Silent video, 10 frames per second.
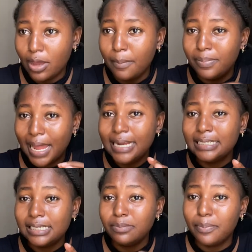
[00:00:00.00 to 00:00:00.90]
are
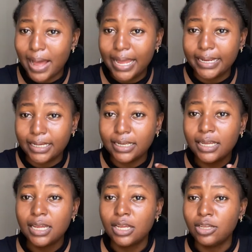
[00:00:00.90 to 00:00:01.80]
blindly buying
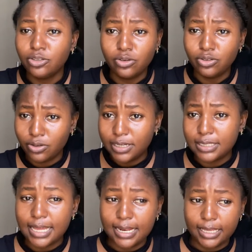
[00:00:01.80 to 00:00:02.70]
you you
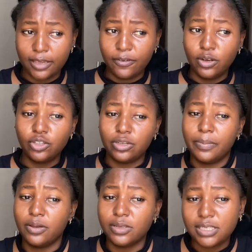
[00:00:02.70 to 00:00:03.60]
understand like if you're not sure
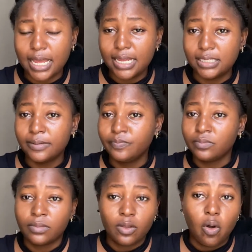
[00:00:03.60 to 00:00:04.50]
about your size
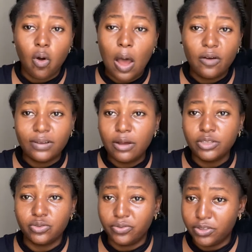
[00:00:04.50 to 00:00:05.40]
or how
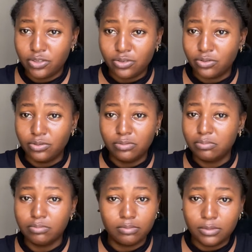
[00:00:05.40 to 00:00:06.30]
it will fit you
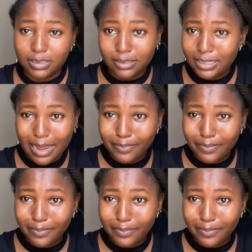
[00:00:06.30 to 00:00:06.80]
it's not their